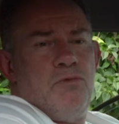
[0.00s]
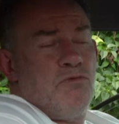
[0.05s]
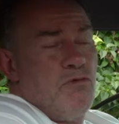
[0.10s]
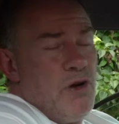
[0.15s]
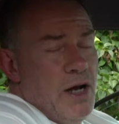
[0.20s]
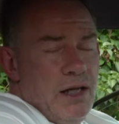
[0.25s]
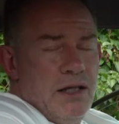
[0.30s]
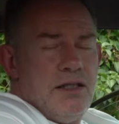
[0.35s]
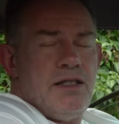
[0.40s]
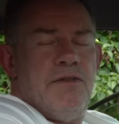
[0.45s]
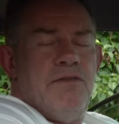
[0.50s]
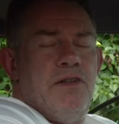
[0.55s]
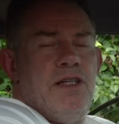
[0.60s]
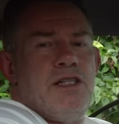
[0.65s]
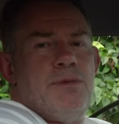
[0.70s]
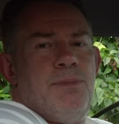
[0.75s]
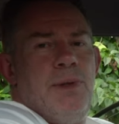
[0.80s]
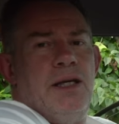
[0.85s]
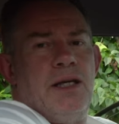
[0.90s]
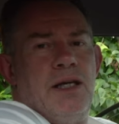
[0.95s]
relatively
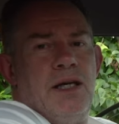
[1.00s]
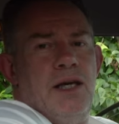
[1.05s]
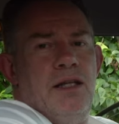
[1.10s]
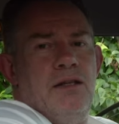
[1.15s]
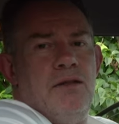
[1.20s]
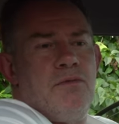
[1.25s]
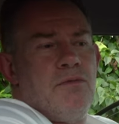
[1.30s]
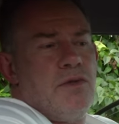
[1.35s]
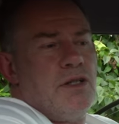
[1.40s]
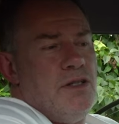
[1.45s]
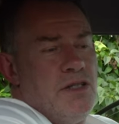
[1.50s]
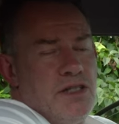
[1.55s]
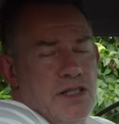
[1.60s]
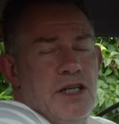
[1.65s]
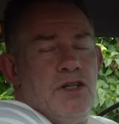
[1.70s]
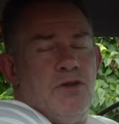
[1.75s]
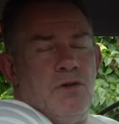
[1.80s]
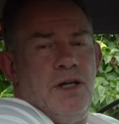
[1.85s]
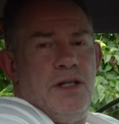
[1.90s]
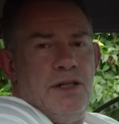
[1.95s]
speaking
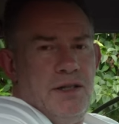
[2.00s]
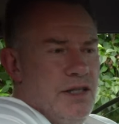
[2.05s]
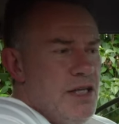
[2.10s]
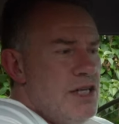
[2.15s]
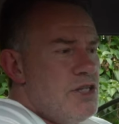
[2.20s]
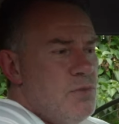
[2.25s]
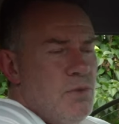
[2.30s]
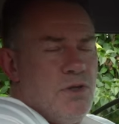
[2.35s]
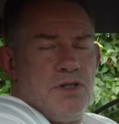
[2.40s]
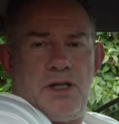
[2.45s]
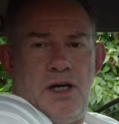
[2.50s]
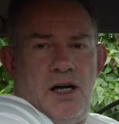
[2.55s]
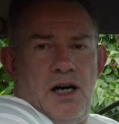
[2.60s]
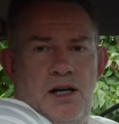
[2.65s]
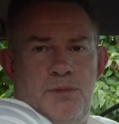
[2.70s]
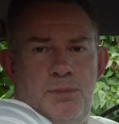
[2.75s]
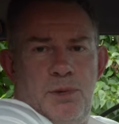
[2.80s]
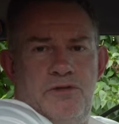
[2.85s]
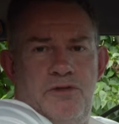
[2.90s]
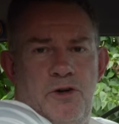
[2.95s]
considering this was a
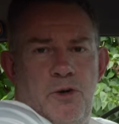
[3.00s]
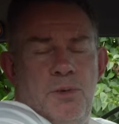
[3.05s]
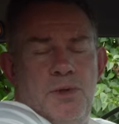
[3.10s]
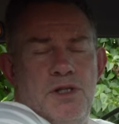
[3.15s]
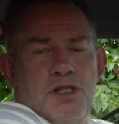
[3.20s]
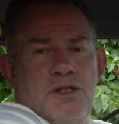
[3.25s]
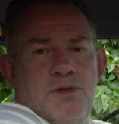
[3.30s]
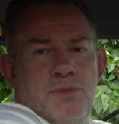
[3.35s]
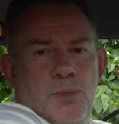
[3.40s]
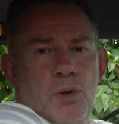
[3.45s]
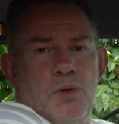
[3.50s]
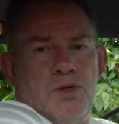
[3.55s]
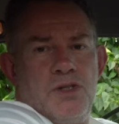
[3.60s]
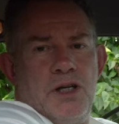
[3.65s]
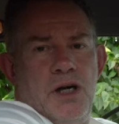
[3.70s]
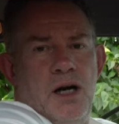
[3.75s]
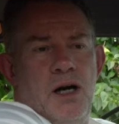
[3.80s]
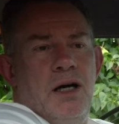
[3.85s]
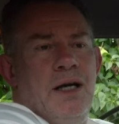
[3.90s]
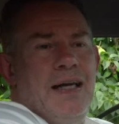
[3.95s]
high performance sports
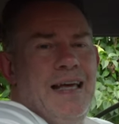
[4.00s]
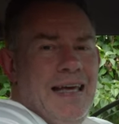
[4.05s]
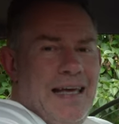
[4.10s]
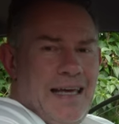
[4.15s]
car